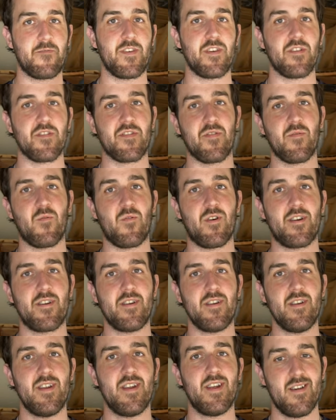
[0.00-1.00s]
feels in the
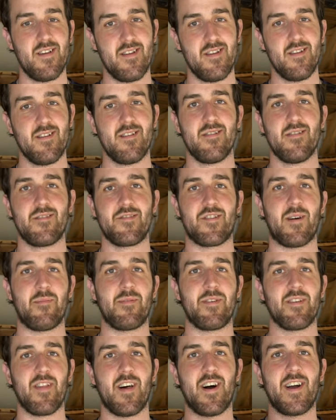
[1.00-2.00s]
water, drop
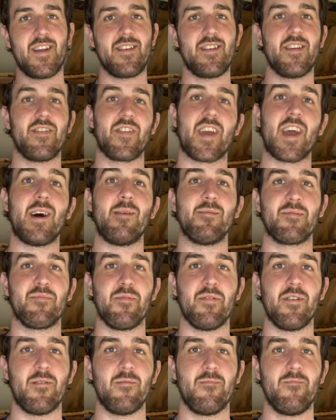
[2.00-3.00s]
me a line in the comments
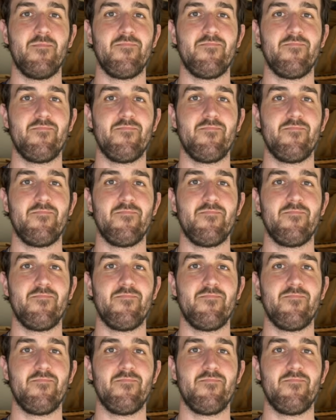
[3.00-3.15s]
below.